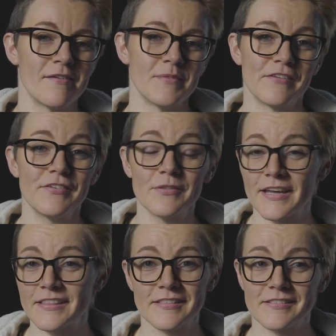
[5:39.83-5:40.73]
And if you
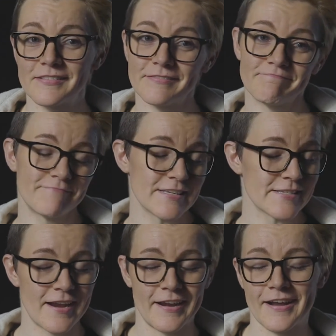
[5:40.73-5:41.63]
like
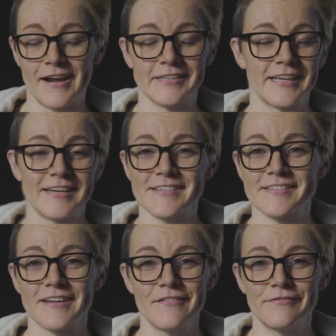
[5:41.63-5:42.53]
this kind of content-y
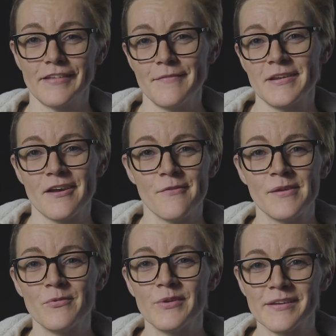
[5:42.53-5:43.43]
stuff, let me know.
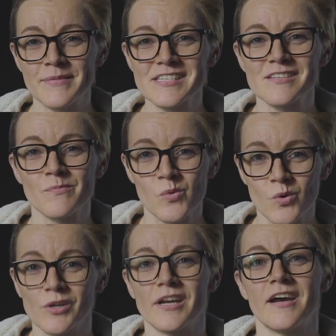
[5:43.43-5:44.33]
Maybe we can make some
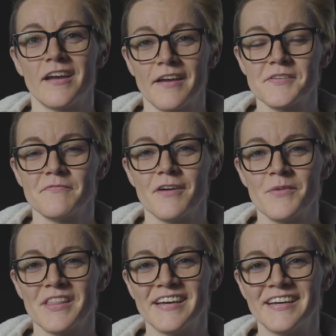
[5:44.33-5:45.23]
more and have some fun
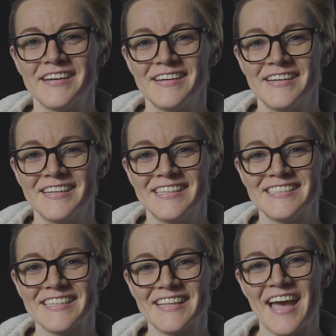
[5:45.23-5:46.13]
with it.
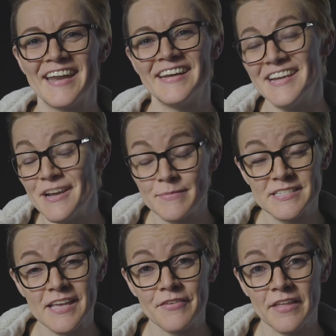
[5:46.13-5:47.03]
Until then, be
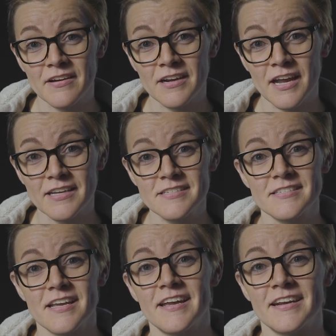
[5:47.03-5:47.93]
safe out there,
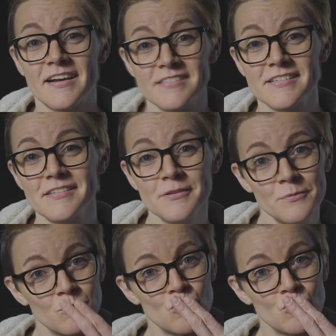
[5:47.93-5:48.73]
guys, and I'll see you soon.